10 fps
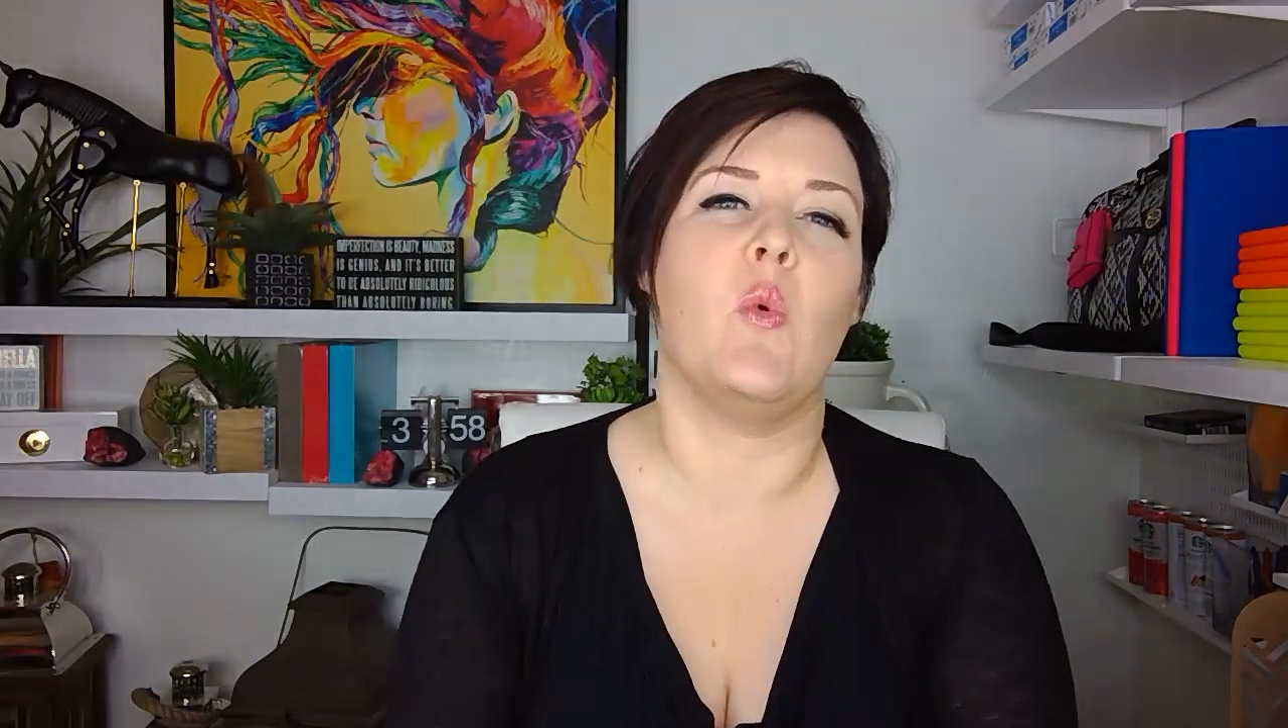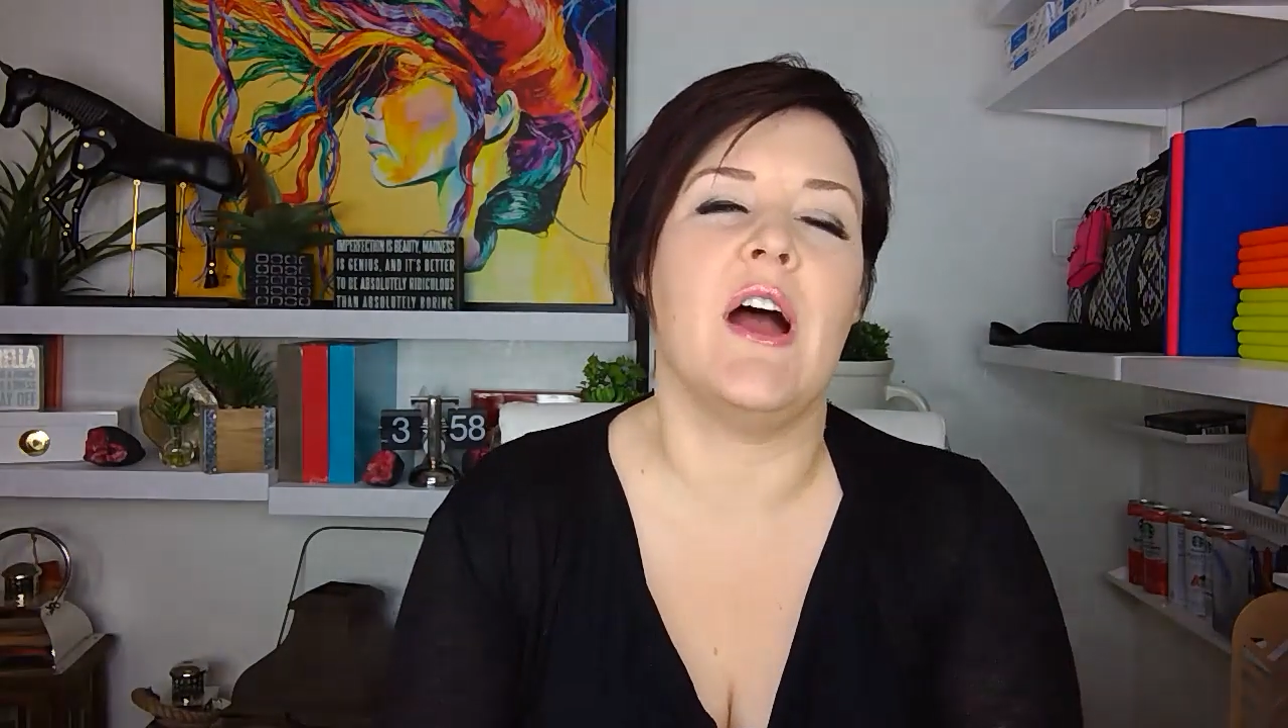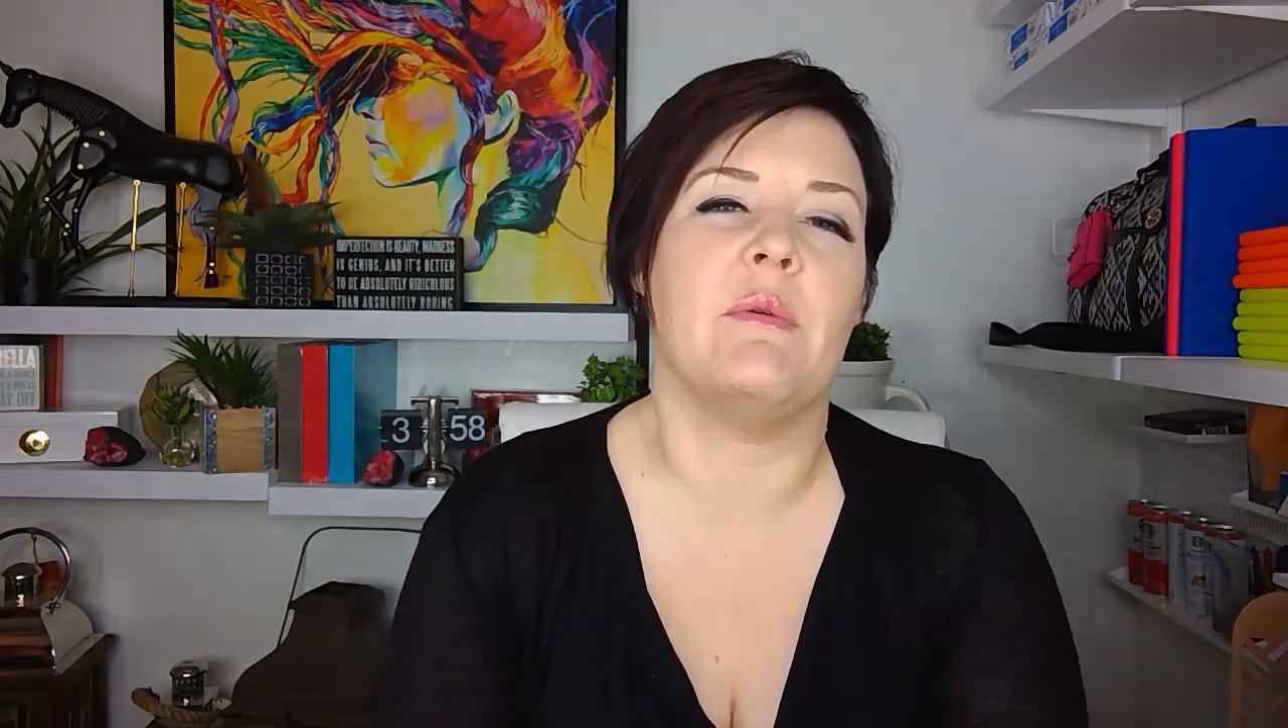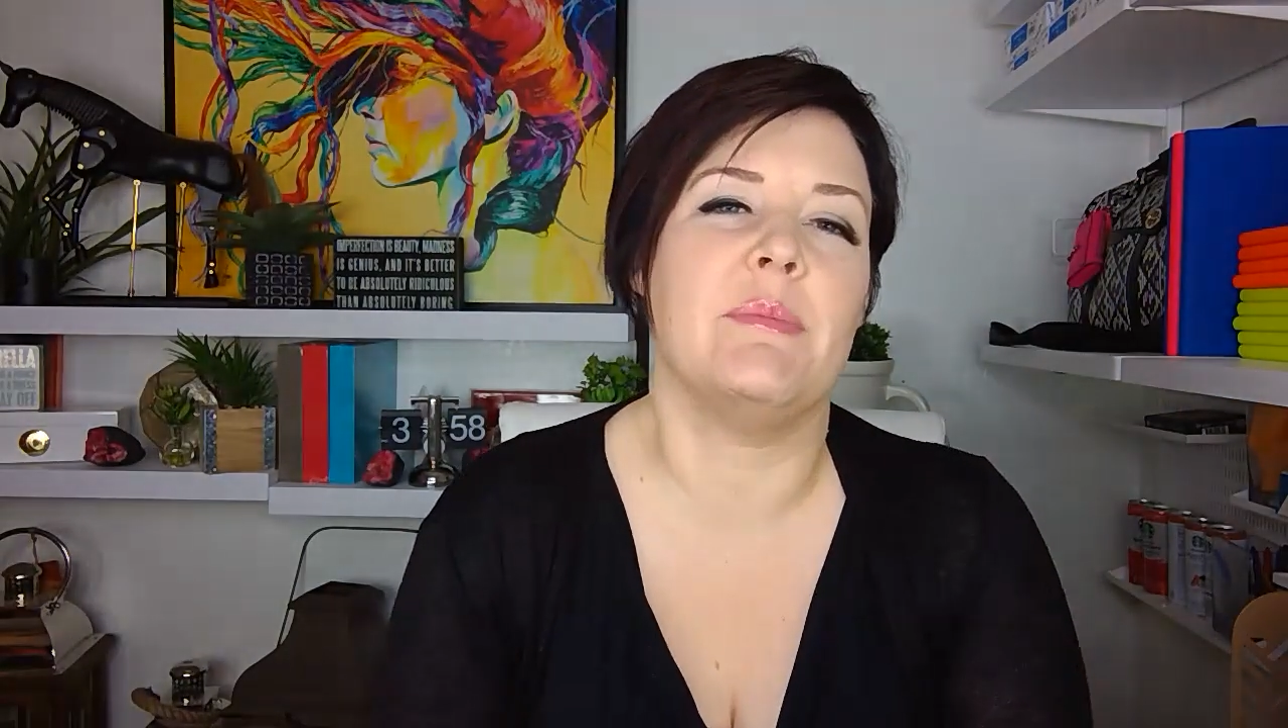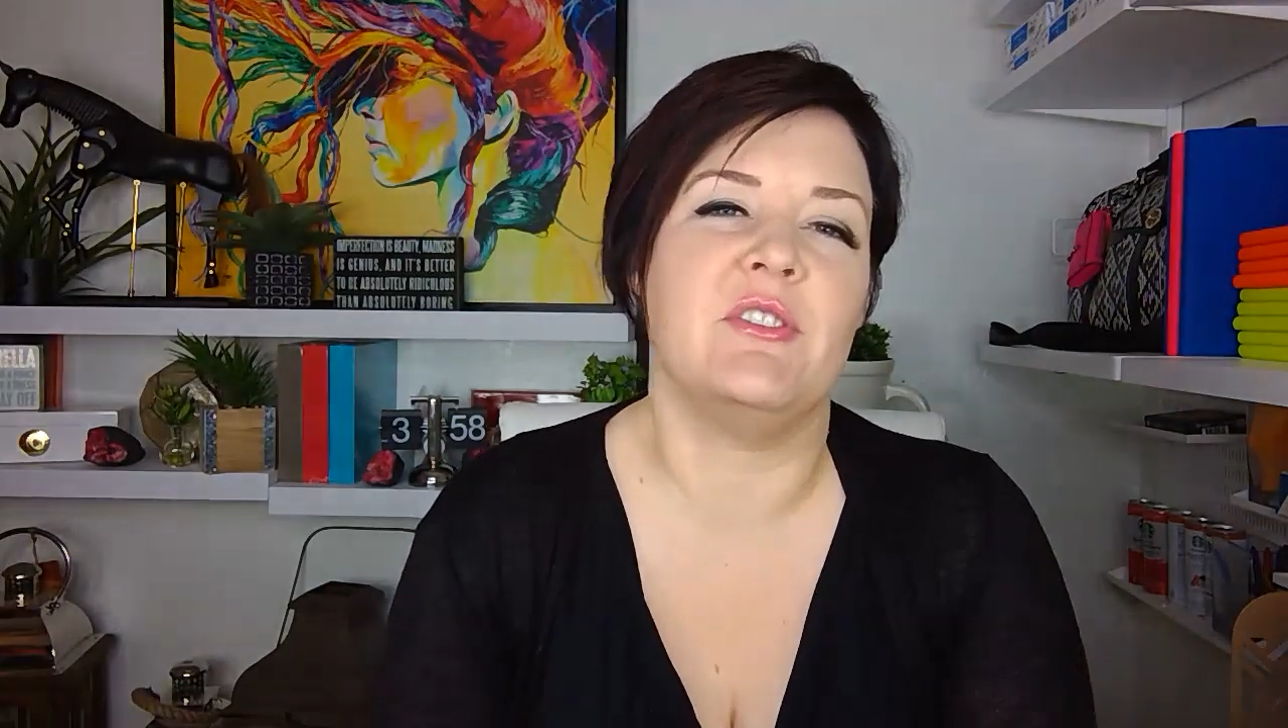
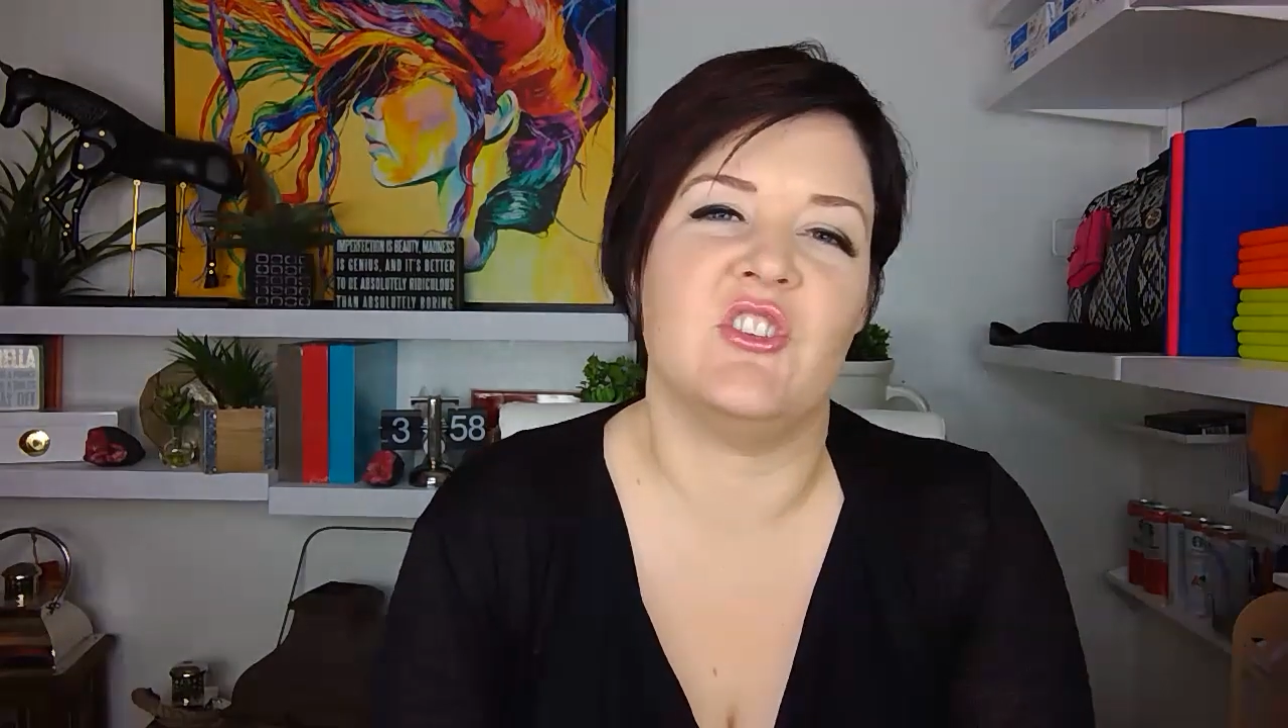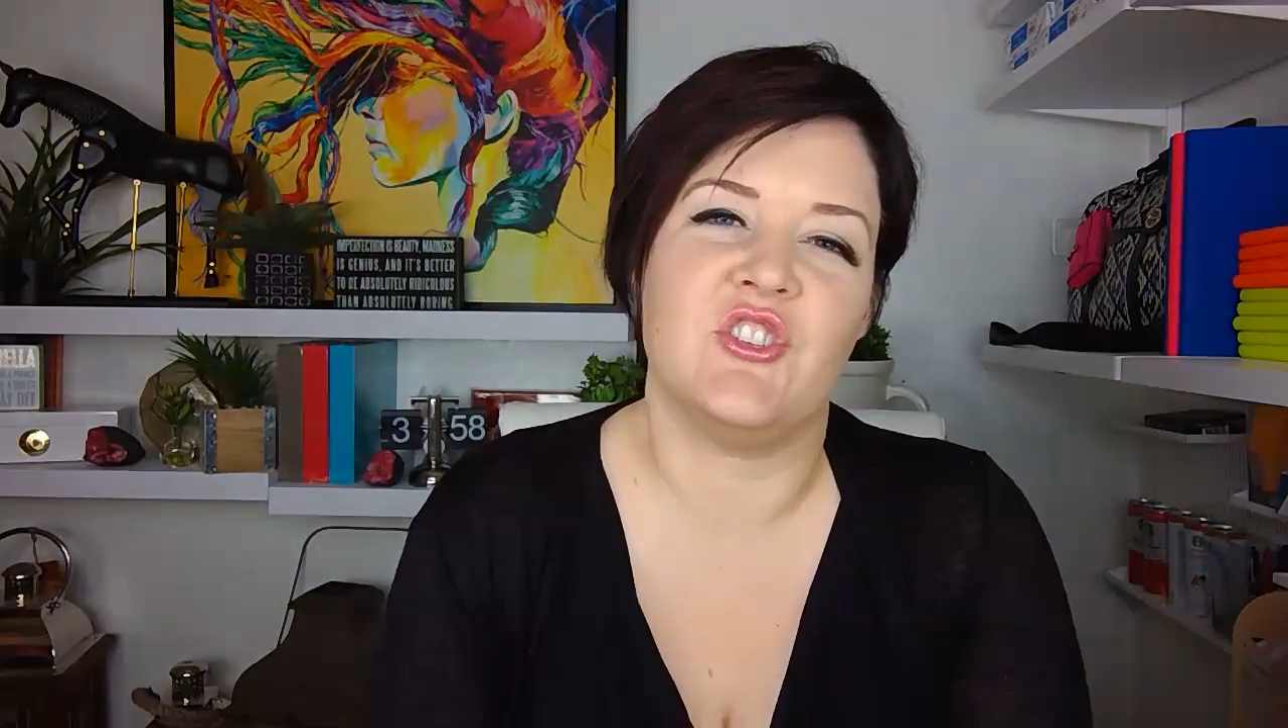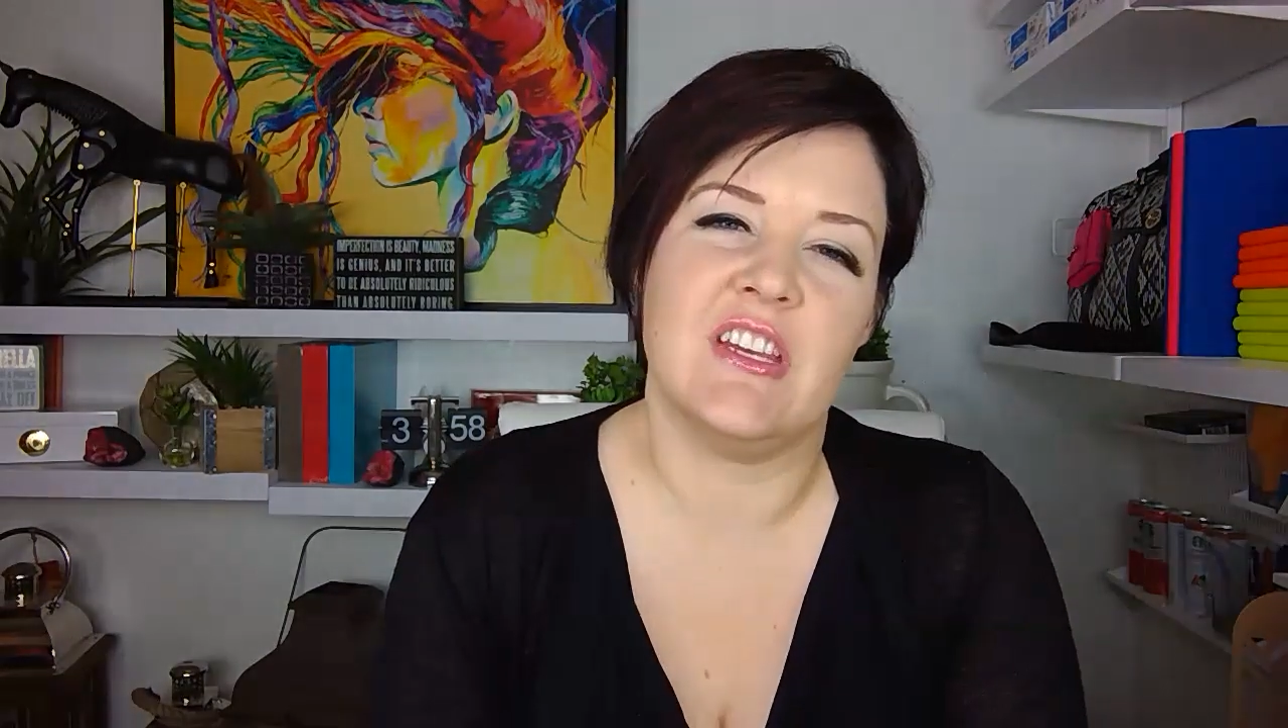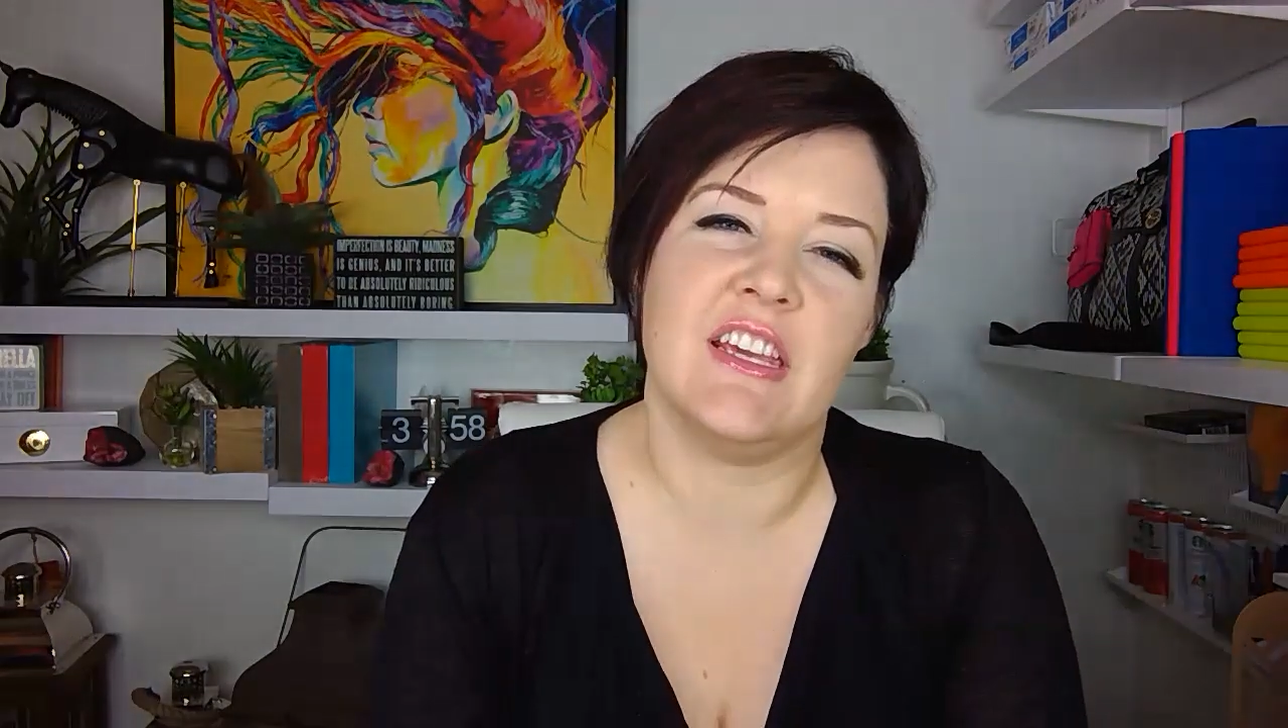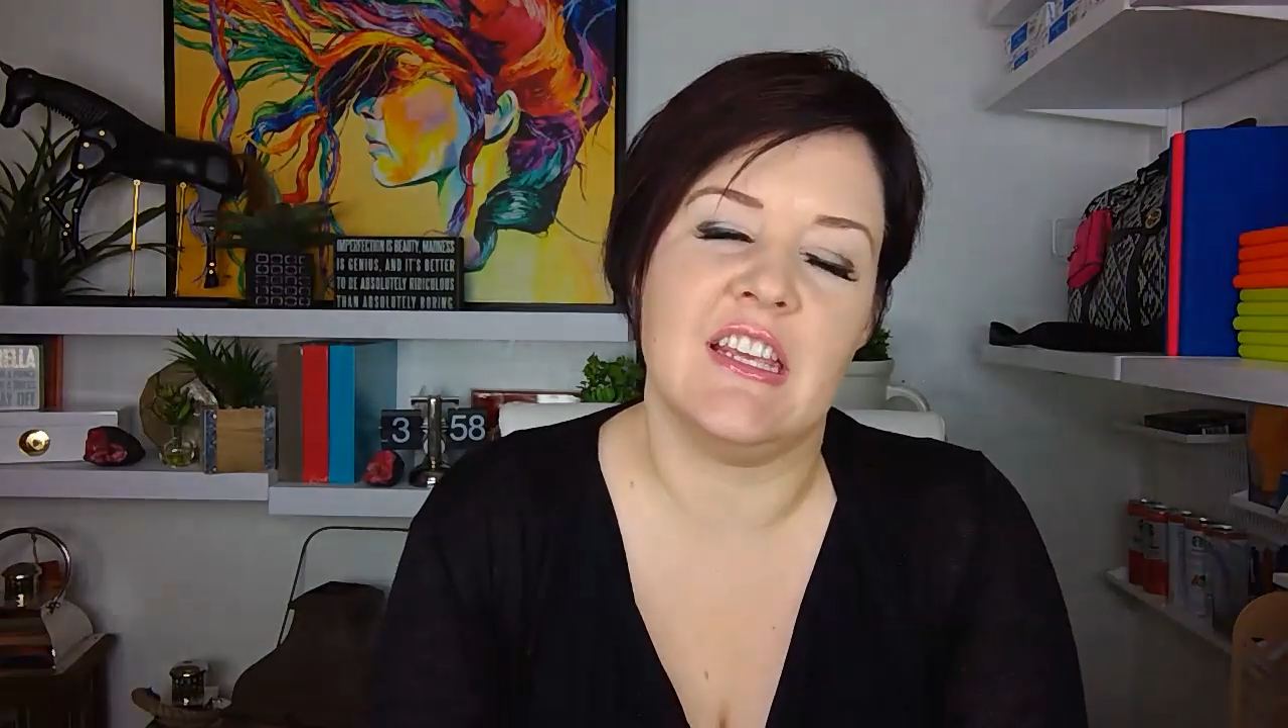why
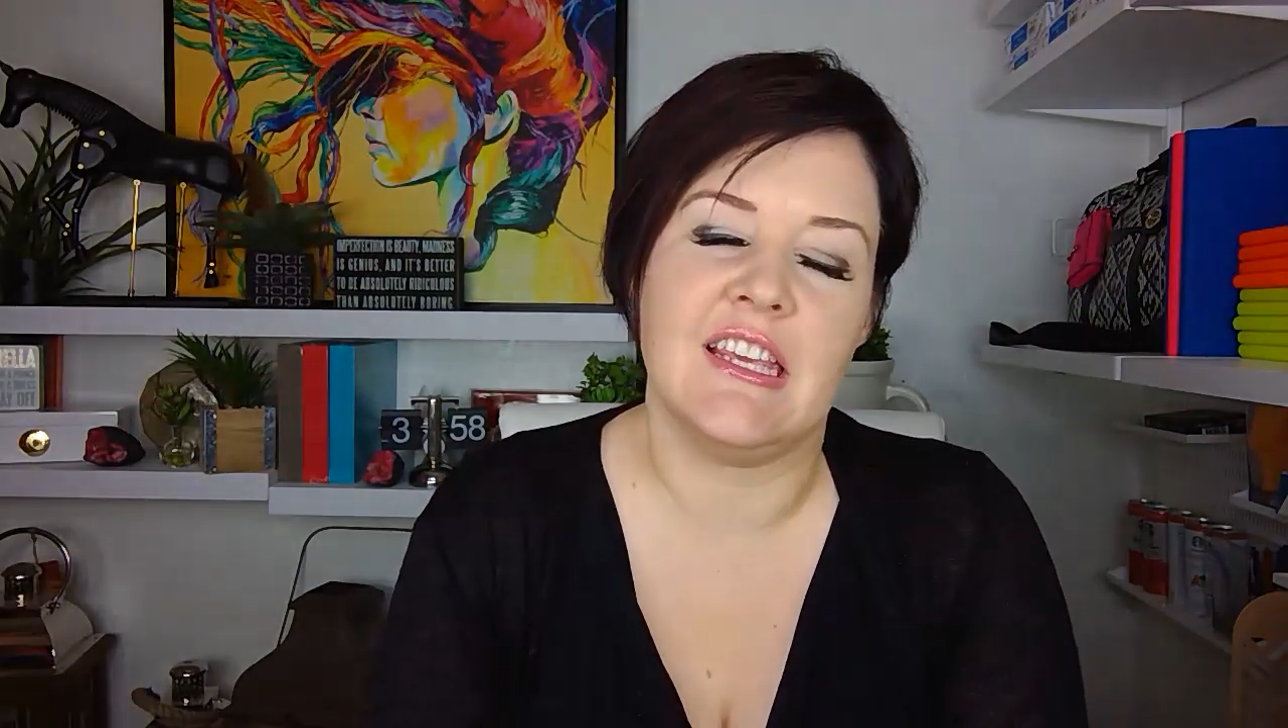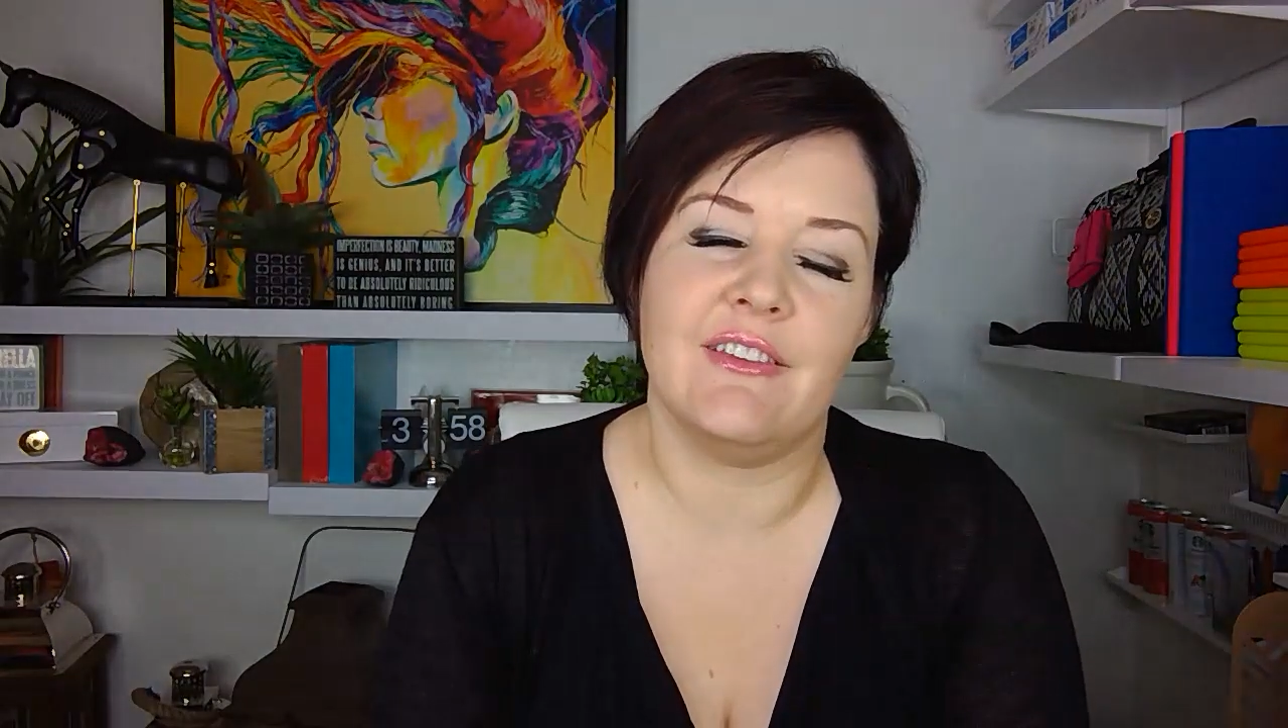repetition can